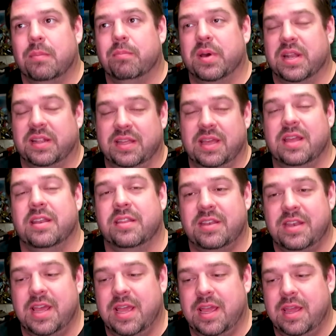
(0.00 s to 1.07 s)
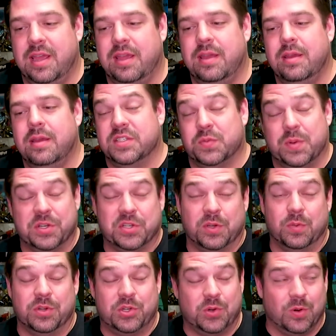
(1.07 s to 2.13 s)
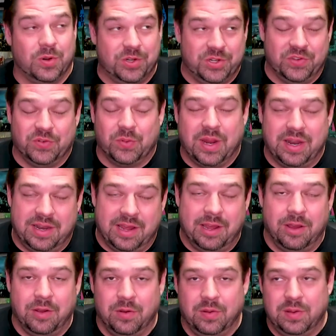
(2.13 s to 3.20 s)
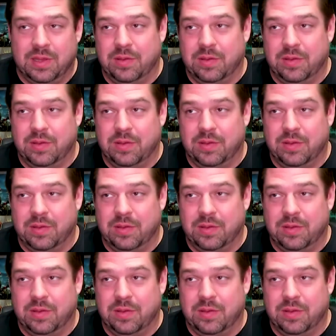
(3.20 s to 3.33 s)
But at the end of the day, especially with shortages right now,